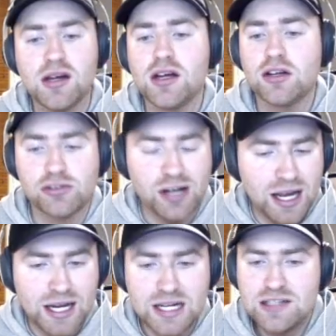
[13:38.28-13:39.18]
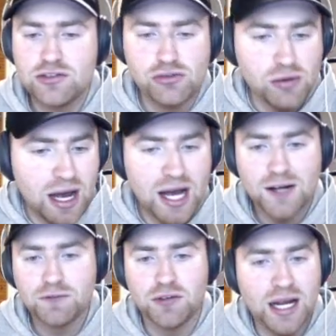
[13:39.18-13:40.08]
Trades,
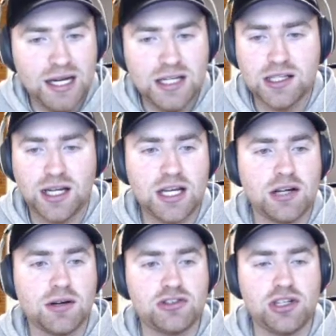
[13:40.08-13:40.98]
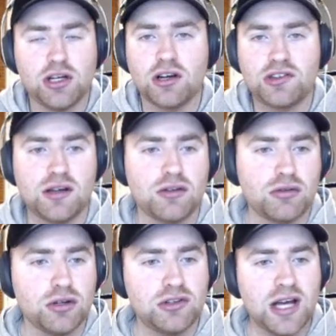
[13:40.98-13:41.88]
draft, like anything. Any question you got, send
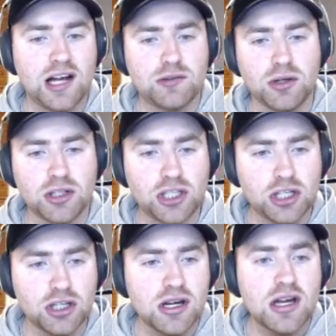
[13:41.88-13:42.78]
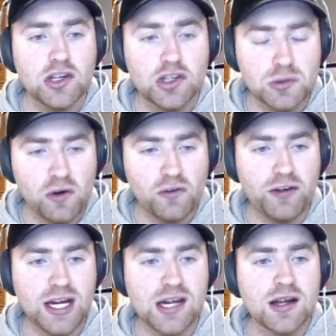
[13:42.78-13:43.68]
through to Ask Me on Q. Small
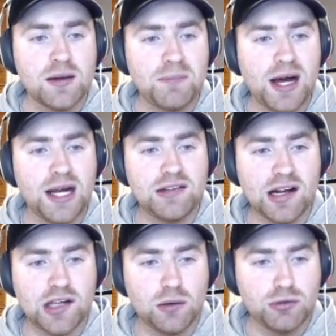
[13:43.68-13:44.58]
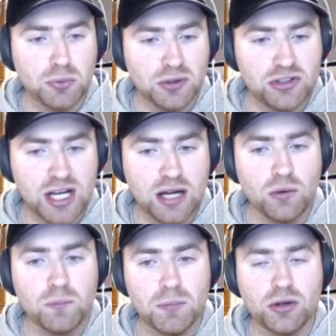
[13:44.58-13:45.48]
fee, but it does help support the
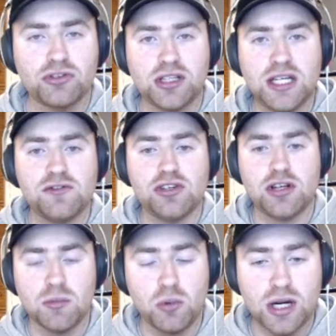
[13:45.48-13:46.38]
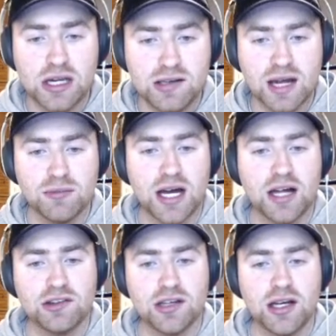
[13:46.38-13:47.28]
channel, but also gives you a more in-depth
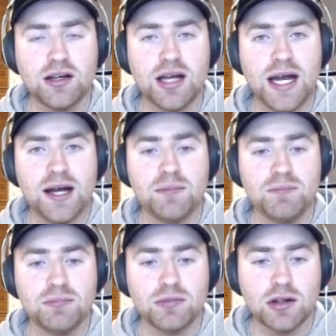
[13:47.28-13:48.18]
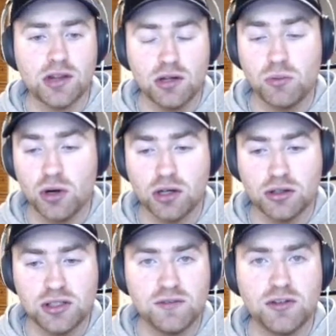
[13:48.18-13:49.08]
answer than what I
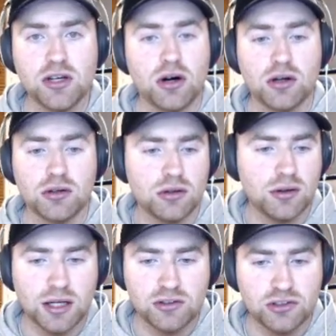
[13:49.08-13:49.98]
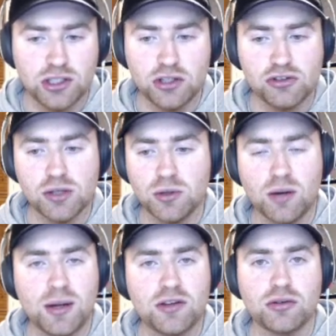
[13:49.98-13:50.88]
could give you on like just a YouTube
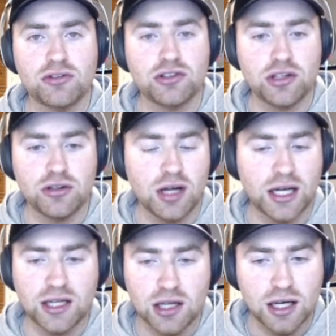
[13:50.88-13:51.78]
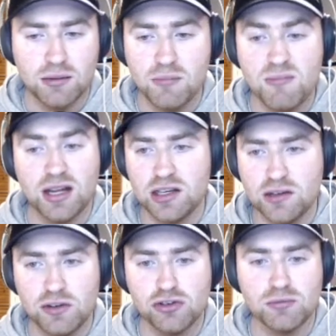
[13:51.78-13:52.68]
comments or just an
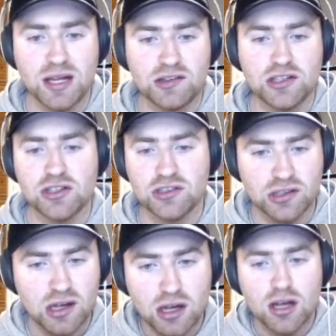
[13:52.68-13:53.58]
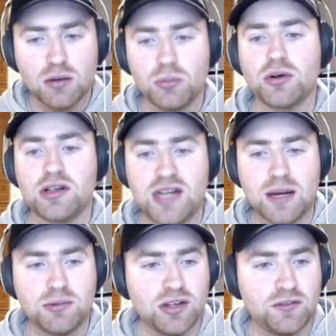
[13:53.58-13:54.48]
individual message. It's more
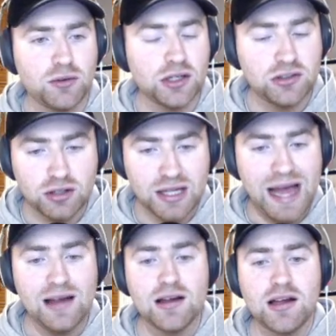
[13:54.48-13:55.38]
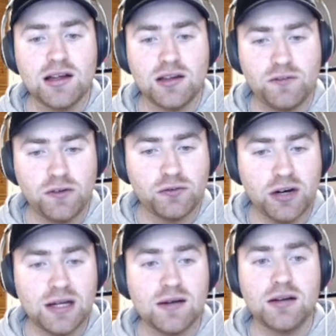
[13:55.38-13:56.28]
in-depth. So if you want to do that, then feel
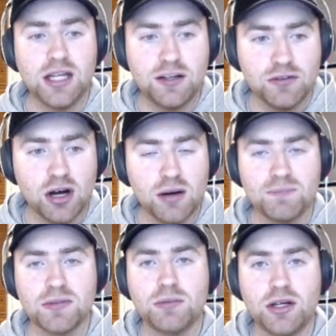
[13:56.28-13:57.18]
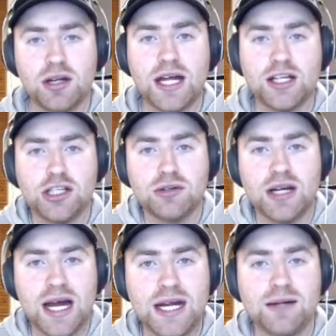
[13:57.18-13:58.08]
free. If not, we got our
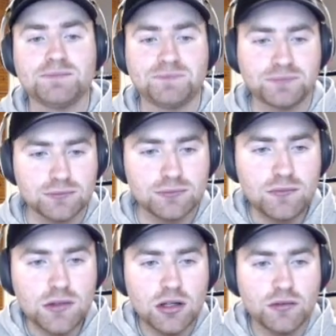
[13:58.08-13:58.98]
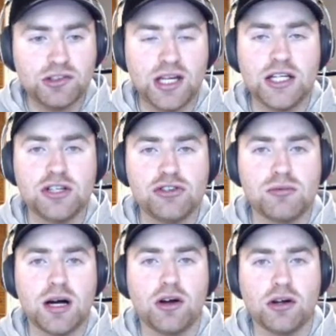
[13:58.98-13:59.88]
Q&A, obviously our usual one on